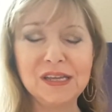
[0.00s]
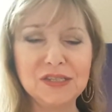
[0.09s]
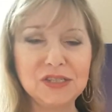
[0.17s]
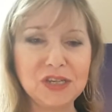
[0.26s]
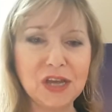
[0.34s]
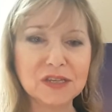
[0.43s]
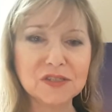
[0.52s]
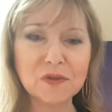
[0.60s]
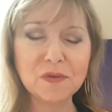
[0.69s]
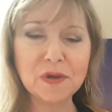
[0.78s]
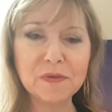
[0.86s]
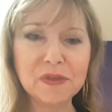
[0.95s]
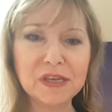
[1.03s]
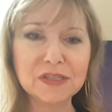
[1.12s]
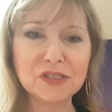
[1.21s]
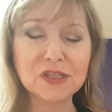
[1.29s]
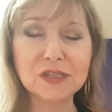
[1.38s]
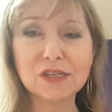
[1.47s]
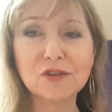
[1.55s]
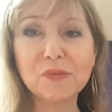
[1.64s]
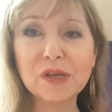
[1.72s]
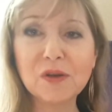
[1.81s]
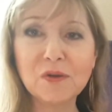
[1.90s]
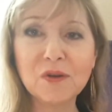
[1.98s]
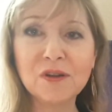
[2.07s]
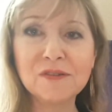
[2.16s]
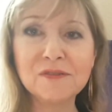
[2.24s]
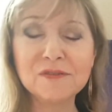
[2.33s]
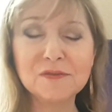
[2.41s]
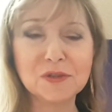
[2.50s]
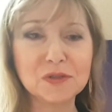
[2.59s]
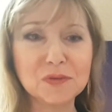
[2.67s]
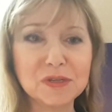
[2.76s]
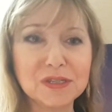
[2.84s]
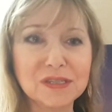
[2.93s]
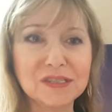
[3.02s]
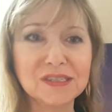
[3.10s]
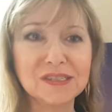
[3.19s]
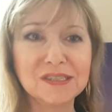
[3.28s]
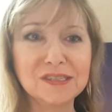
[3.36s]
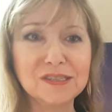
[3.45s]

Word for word: She also went with us to Little Bighorn, which was